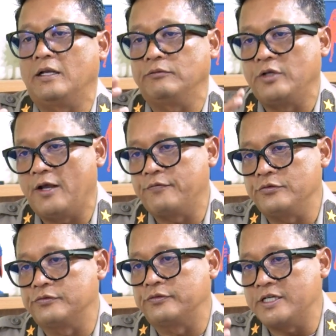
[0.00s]
we have
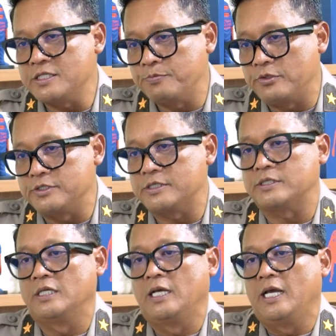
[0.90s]
to respond
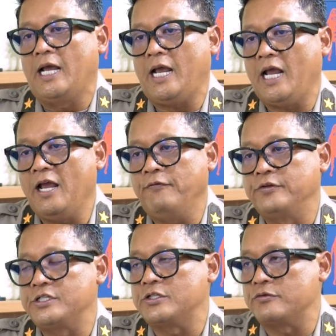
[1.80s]

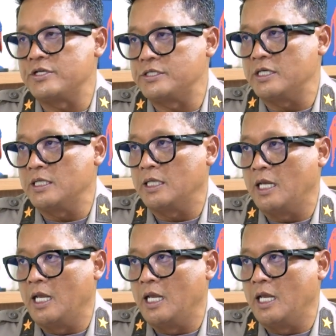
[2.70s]
every situation